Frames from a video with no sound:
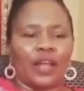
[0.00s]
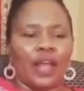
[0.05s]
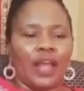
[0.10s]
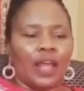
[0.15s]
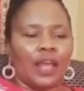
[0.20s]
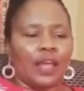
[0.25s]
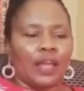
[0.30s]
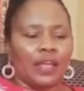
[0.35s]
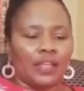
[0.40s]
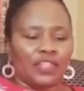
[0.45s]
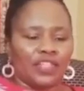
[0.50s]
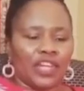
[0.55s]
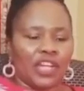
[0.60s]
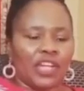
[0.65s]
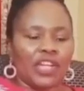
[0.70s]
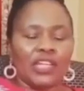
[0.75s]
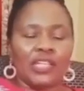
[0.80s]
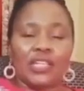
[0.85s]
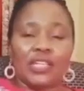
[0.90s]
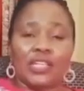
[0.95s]
In
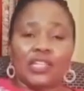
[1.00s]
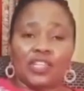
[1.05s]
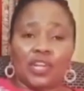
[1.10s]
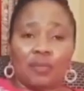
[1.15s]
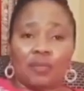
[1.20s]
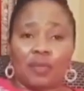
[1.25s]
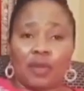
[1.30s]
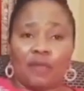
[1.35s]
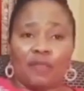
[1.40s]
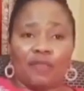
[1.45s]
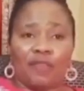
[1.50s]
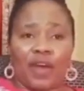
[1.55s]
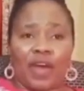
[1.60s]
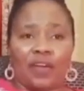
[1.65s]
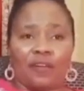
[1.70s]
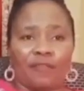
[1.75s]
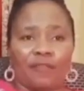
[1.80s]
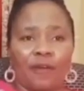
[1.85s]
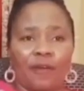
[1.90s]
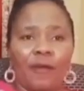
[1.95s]
Genesis chapter
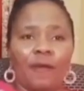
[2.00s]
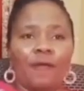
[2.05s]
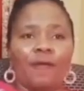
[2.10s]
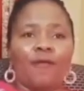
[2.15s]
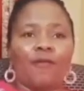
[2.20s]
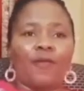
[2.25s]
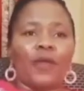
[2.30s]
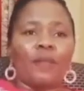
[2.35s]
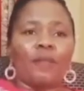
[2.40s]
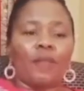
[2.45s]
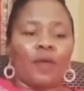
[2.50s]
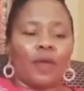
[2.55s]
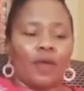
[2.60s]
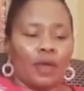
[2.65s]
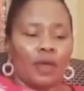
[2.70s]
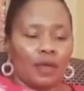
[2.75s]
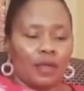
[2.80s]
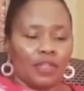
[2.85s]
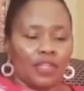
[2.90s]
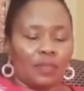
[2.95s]
5, we,
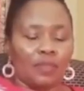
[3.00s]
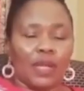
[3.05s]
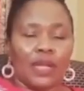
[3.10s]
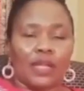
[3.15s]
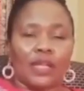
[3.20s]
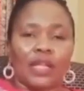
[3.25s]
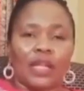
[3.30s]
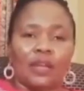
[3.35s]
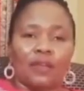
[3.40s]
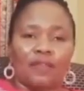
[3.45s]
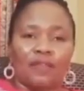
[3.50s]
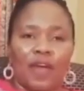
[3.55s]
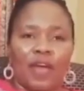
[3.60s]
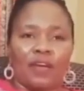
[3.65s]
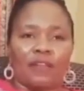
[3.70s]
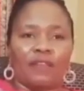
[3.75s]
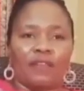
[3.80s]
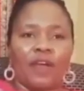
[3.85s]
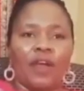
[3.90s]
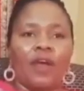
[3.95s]
uh, chapter
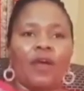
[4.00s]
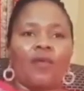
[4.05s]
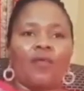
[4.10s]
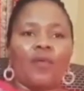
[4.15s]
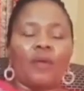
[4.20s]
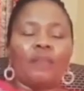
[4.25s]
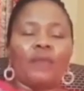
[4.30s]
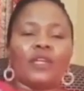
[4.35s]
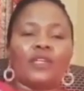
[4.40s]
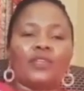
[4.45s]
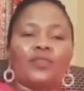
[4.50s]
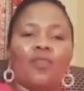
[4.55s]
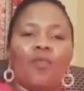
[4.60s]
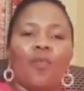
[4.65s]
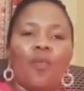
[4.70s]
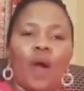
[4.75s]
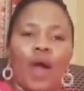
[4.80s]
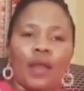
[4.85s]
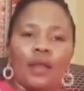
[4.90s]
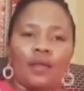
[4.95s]
35, we meet
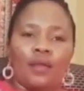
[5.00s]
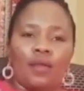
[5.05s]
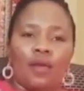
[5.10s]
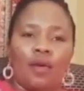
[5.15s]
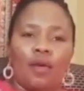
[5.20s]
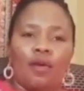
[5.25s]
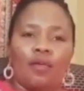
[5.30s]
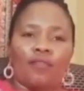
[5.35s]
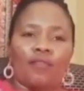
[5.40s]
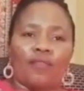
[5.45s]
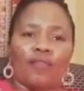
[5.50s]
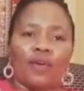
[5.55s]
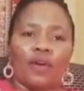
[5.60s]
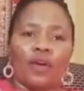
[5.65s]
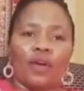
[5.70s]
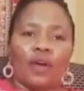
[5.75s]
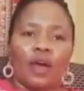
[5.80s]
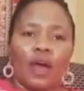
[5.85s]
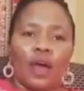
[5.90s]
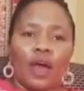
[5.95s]
one of
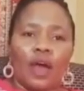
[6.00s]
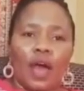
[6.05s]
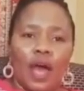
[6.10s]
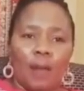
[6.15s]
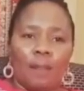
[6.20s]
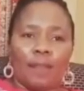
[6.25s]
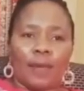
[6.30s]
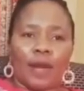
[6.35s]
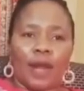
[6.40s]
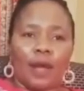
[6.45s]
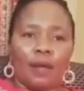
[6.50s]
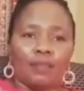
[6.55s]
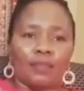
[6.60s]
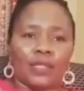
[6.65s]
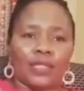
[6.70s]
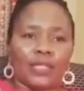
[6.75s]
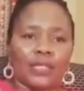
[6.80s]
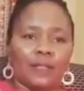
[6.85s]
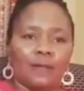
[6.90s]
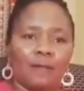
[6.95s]

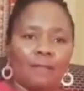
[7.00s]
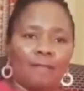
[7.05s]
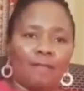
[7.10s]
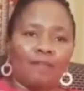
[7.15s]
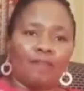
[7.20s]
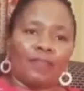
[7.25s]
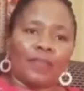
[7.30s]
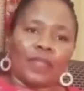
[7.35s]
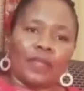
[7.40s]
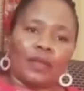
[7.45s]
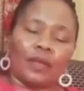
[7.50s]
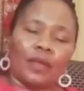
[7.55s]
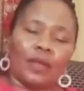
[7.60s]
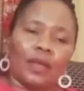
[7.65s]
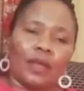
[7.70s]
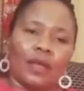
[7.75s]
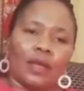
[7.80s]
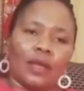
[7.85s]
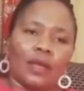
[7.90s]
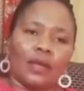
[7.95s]
Abraham's
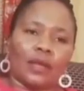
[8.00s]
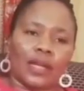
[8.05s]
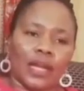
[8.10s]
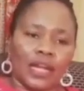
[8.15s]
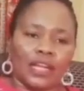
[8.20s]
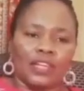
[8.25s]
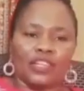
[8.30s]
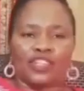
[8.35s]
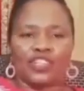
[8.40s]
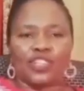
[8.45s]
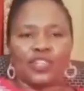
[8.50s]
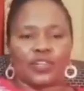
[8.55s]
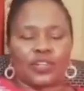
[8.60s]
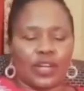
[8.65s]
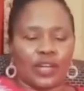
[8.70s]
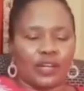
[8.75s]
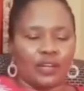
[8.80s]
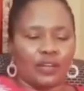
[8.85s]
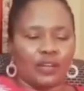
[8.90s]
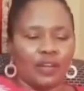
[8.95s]
uh,
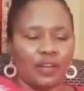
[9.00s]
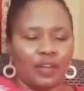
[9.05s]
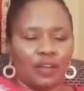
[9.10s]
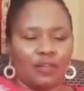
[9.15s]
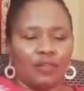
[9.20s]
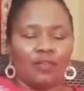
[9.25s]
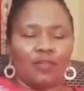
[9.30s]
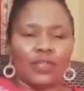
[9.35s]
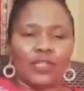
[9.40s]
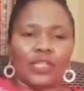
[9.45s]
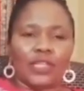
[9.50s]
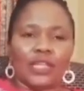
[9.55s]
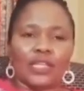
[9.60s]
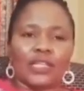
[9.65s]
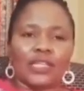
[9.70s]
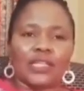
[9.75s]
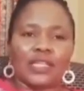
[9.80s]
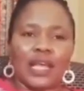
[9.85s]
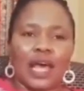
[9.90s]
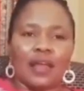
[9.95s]
grandchildren, who is the
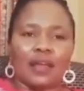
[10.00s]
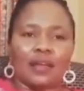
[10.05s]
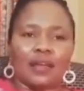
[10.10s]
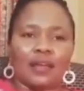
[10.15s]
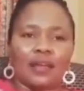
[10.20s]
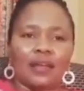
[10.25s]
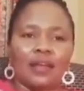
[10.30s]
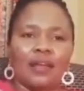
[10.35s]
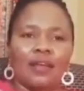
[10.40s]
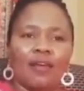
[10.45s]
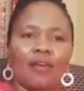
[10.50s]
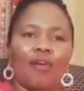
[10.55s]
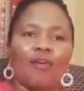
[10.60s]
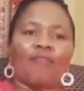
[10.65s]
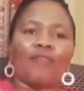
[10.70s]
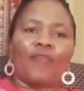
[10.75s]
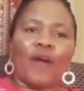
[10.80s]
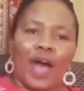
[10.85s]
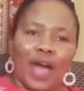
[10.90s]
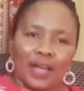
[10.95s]
son
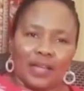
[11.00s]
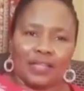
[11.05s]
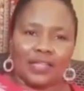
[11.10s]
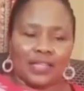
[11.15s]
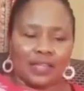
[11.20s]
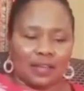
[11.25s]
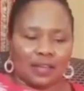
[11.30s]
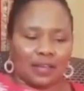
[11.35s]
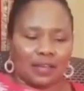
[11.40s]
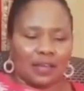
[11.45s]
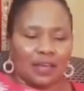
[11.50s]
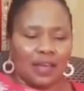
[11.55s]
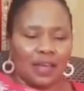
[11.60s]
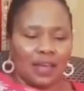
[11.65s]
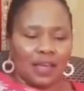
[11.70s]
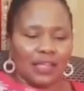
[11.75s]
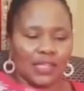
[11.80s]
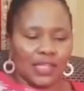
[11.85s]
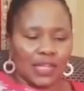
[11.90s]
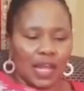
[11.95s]
of Isaac.
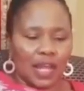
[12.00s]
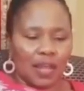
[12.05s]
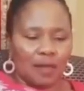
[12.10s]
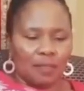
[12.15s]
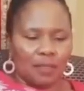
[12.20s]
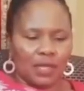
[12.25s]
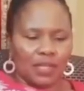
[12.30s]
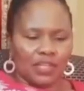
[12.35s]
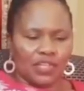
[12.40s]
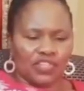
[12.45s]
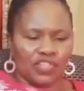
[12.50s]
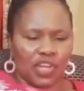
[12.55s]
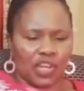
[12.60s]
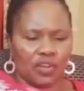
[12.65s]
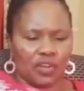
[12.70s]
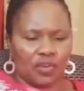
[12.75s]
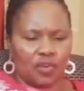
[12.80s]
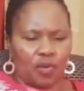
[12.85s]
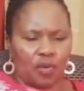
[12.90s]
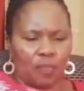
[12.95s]
His name is
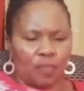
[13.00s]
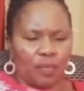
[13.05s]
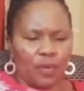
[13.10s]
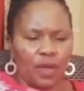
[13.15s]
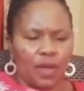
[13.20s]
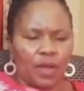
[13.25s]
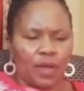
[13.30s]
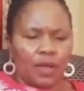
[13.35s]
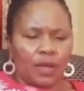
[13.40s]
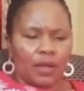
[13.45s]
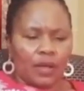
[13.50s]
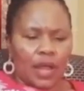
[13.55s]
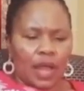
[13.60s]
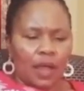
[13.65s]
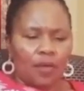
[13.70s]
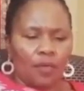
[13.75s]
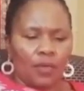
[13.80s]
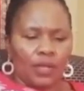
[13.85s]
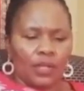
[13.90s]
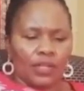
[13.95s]
Jacob.
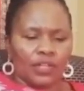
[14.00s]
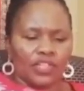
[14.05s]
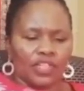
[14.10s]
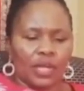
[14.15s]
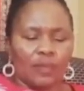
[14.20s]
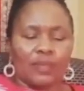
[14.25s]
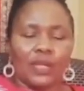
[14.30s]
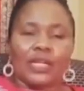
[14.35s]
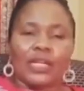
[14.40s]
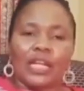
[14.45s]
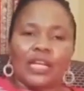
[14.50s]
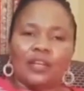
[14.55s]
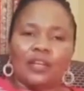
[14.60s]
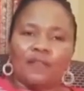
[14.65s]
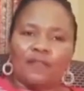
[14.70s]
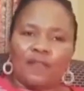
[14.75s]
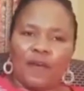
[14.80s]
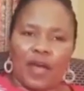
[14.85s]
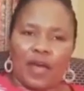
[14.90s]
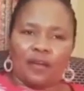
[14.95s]
Now, in chapter
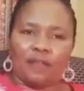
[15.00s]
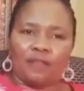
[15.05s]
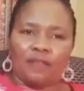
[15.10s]
35,